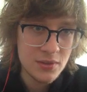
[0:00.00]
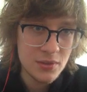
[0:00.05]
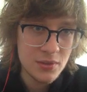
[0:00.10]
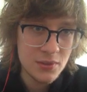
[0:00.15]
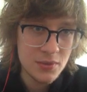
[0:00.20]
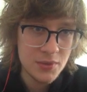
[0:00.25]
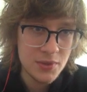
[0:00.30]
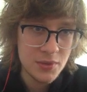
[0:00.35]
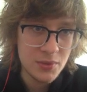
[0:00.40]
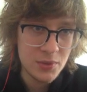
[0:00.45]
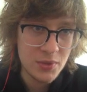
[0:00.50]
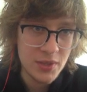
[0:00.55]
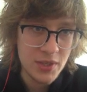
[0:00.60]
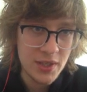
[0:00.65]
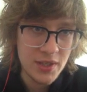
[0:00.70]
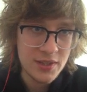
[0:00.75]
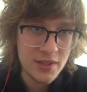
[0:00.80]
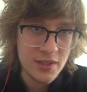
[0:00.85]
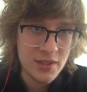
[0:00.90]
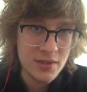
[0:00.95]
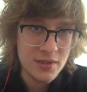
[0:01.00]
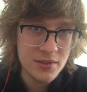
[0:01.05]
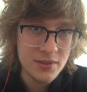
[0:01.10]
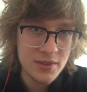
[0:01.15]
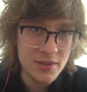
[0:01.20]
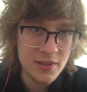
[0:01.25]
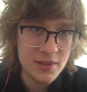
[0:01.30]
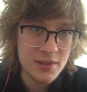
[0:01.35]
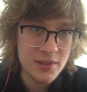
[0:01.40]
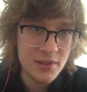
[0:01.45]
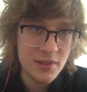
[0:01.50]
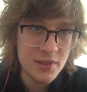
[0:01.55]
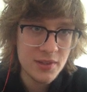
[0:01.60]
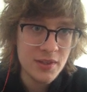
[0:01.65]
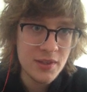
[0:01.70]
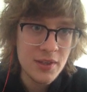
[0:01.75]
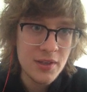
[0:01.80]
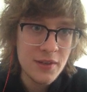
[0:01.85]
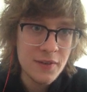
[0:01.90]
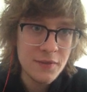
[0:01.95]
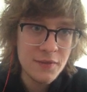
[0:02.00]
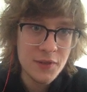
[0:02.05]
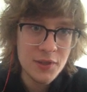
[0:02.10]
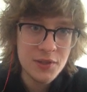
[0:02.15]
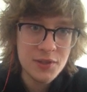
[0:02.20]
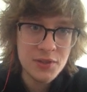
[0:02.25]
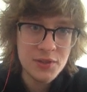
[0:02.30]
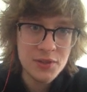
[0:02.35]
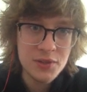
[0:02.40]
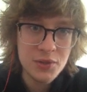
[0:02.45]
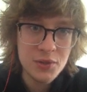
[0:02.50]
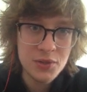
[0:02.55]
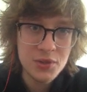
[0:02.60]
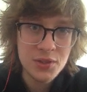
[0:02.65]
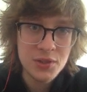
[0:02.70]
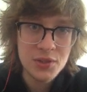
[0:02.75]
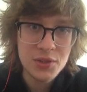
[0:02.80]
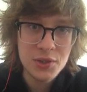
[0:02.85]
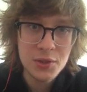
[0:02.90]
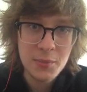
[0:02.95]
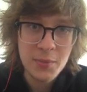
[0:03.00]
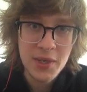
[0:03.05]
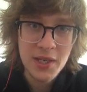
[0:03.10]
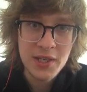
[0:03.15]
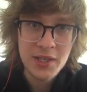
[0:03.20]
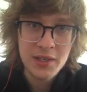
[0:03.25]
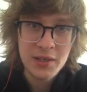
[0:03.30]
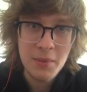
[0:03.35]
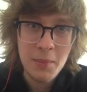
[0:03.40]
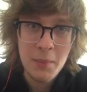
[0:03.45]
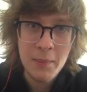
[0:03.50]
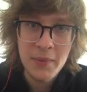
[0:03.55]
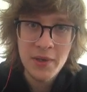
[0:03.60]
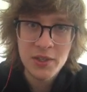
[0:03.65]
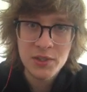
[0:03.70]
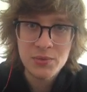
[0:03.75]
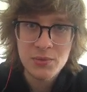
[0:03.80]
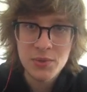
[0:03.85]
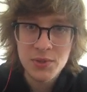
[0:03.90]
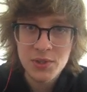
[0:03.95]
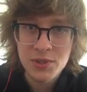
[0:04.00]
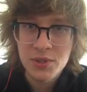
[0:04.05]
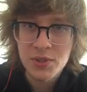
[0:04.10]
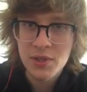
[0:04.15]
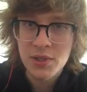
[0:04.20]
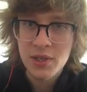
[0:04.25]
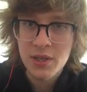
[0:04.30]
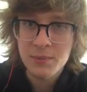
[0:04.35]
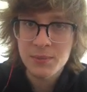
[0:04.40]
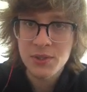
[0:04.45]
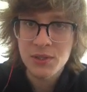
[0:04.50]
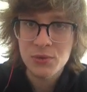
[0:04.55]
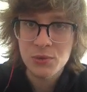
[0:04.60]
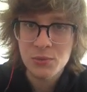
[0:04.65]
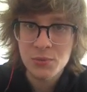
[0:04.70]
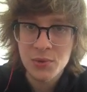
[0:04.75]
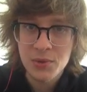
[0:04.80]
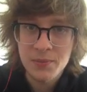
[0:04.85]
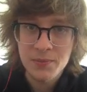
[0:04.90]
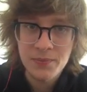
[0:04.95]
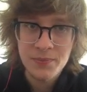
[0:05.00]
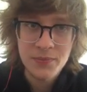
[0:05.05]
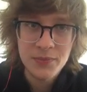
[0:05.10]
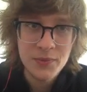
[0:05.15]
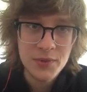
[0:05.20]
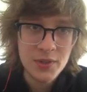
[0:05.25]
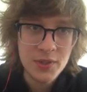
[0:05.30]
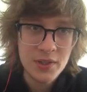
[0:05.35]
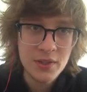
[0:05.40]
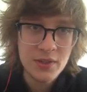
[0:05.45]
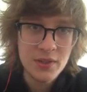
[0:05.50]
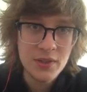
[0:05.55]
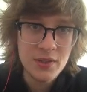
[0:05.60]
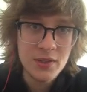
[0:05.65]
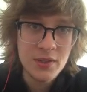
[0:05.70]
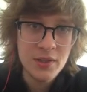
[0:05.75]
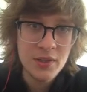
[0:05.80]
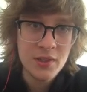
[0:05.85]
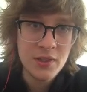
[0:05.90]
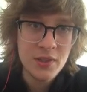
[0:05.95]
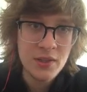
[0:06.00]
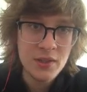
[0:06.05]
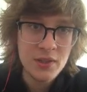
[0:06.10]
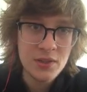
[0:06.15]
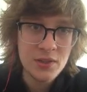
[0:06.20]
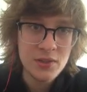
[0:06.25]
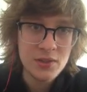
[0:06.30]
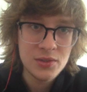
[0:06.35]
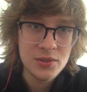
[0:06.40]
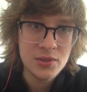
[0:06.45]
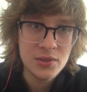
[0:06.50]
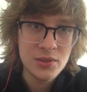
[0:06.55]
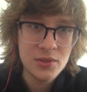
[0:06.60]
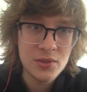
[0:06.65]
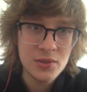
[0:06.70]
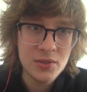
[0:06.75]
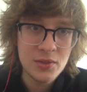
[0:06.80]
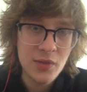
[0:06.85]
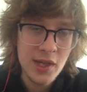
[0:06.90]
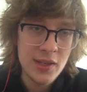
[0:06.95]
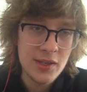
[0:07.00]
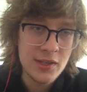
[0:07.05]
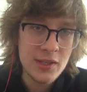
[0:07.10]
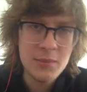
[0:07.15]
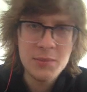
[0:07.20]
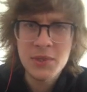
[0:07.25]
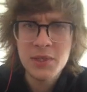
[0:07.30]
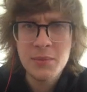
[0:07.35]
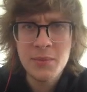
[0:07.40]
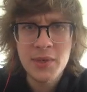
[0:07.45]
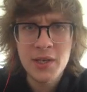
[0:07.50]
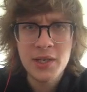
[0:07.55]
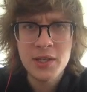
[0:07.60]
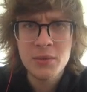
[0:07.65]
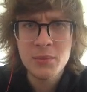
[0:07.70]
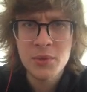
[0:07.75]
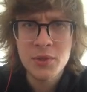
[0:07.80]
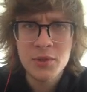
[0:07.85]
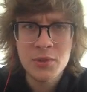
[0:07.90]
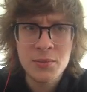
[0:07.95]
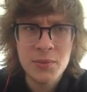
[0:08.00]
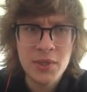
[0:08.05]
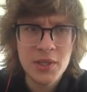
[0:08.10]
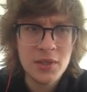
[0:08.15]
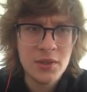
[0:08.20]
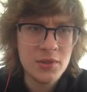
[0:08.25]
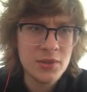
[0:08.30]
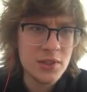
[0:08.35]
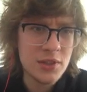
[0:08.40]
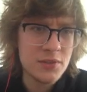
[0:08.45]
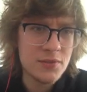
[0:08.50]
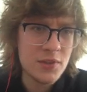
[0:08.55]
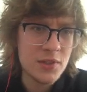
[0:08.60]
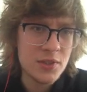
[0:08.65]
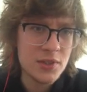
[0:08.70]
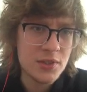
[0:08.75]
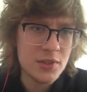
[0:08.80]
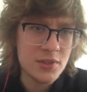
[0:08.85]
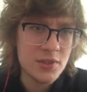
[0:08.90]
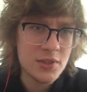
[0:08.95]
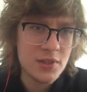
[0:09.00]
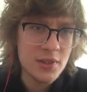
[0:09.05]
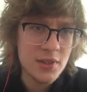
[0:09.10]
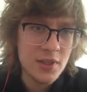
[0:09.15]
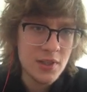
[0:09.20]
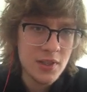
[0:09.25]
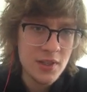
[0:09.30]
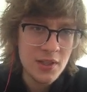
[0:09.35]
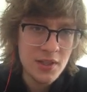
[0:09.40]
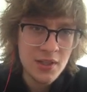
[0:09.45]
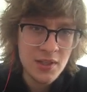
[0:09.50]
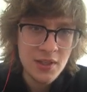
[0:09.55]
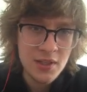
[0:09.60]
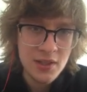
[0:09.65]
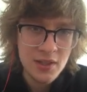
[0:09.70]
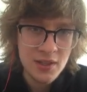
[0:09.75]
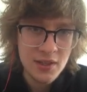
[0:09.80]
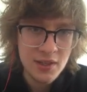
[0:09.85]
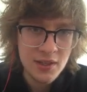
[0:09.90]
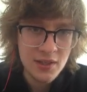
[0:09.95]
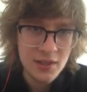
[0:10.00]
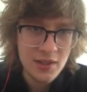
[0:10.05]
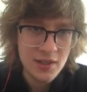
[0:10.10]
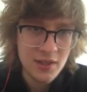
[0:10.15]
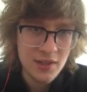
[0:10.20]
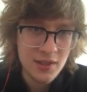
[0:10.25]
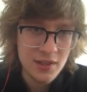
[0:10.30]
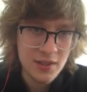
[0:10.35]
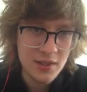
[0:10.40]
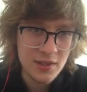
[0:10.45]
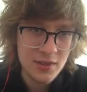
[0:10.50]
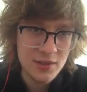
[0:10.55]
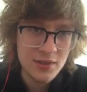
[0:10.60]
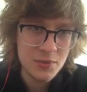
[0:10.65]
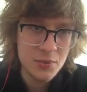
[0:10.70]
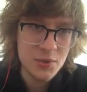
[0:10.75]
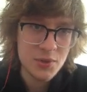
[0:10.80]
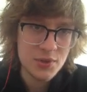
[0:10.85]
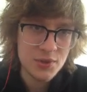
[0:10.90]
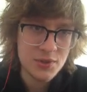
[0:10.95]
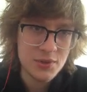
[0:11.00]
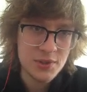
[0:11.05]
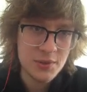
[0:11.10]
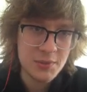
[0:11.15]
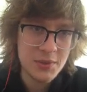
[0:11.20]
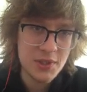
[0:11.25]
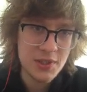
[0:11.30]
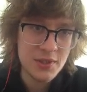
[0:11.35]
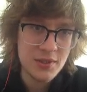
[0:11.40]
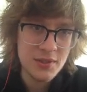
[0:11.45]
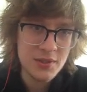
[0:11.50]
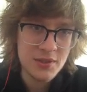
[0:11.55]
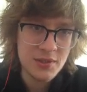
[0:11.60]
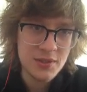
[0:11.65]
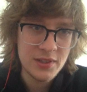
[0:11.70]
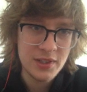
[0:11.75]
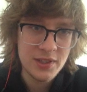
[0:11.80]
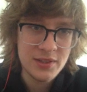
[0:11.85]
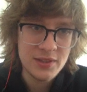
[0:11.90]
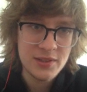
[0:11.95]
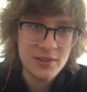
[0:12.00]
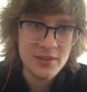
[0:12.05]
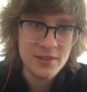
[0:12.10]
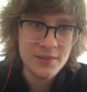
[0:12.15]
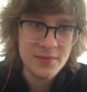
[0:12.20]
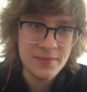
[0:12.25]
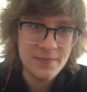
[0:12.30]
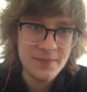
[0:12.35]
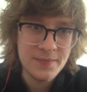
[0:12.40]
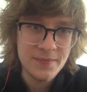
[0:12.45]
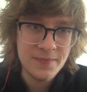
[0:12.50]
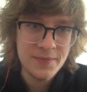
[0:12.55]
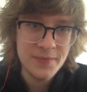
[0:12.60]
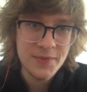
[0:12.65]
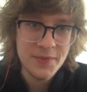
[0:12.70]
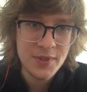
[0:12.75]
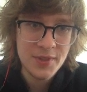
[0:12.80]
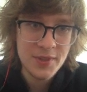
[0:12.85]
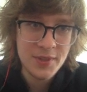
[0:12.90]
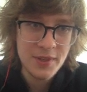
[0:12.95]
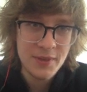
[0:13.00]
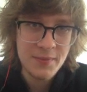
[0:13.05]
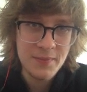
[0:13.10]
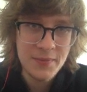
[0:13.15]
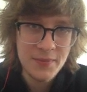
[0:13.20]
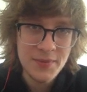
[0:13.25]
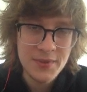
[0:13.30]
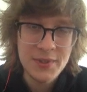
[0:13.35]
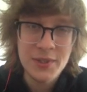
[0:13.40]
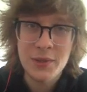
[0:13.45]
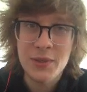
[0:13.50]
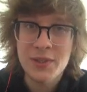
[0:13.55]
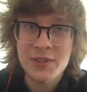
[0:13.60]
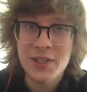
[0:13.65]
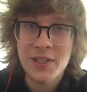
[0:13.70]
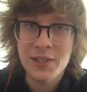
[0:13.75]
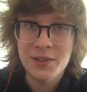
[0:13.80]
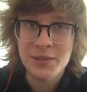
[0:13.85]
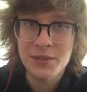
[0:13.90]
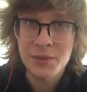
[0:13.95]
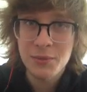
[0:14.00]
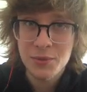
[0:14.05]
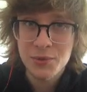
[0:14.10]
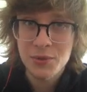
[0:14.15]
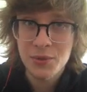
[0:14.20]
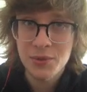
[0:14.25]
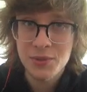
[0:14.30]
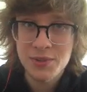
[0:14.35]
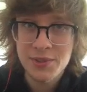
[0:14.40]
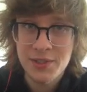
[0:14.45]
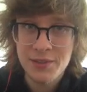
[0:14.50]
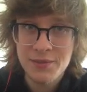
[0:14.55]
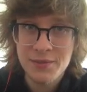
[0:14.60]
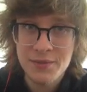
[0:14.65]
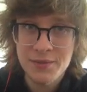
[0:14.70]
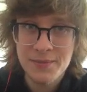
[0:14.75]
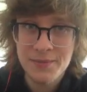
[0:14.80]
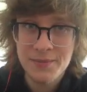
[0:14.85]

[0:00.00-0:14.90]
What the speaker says: hopefully we get the error, and there you go. Functions using should panic must return empty tuple. Okay. So yeah, keep that in mind when you're making your test functions, and return something like this. Okay. Now let's get into the result stuff.